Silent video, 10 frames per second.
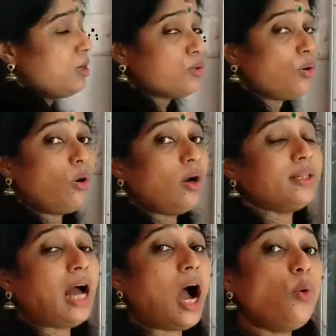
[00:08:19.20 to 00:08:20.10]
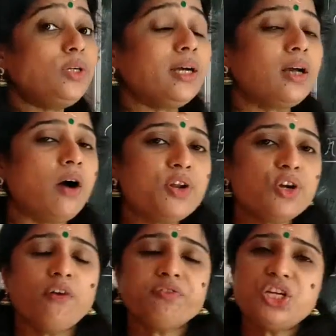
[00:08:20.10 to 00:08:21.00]
So the outer
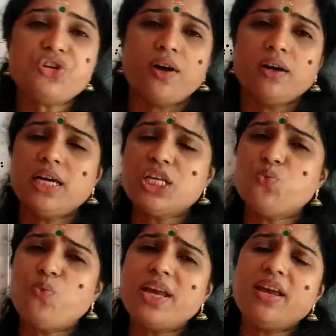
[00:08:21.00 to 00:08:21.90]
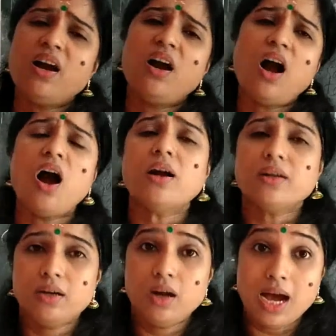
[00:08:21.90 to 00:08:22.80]
covering of the trunk is very
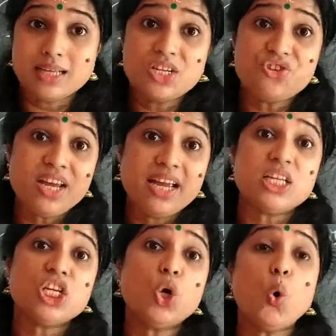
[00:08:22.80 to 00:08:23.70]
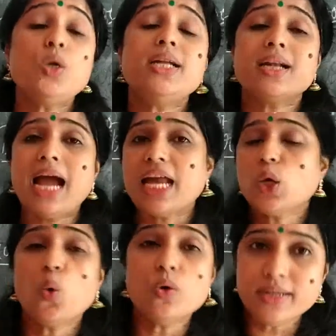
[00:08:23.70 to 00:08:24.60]
hard as the tree getting older and
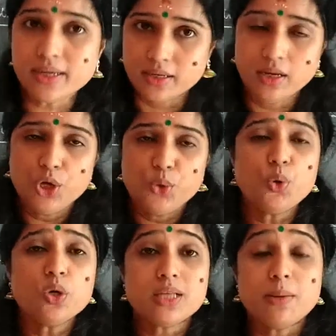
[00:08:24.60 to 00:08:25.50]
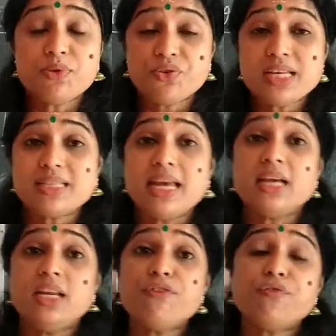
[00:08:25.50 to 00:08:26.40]
older. You know some trees
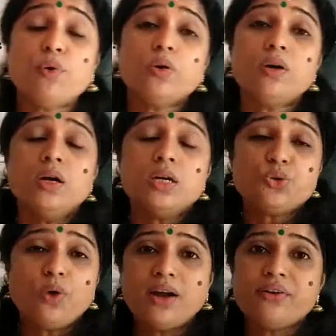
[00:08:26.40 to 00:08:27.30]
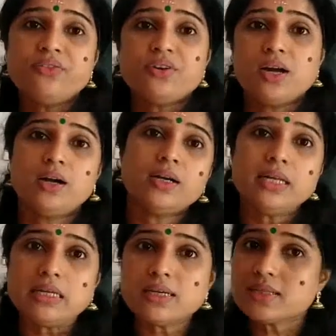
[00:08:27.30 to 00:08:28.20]
they live for 200, 300
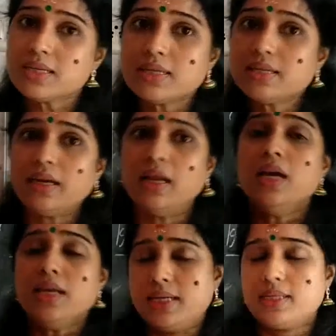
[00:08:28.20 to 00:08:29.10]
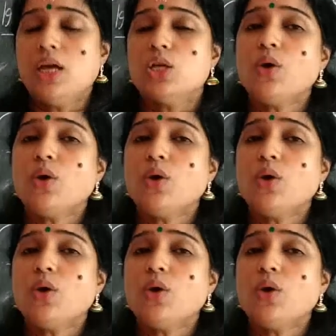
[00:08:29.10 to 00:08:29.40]
years, isn't it? Yes.